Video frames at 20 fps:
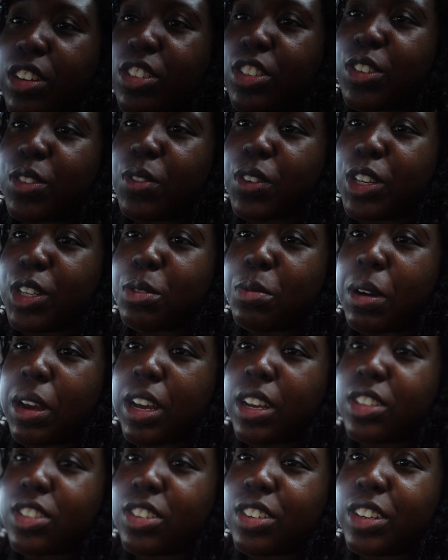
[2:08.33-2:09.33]
Just finished
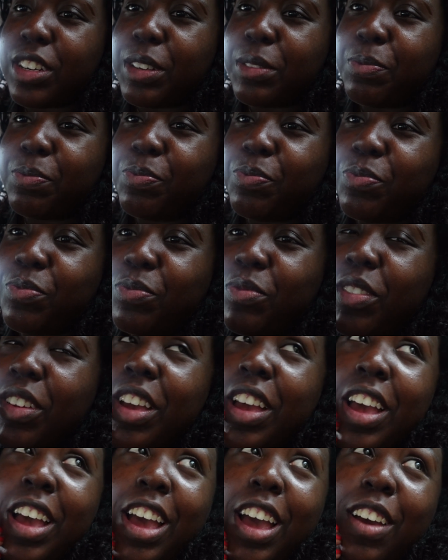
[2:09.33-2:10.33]
my ice cream.
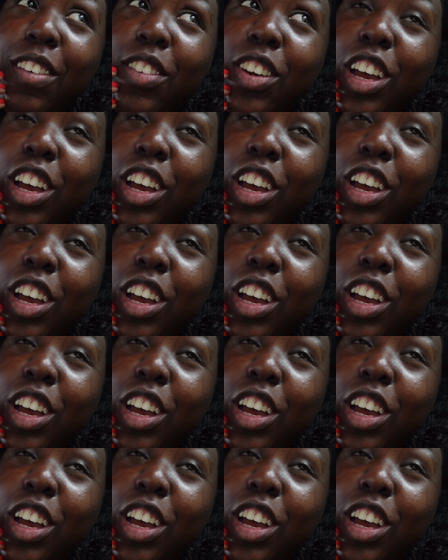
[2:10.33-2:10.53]
If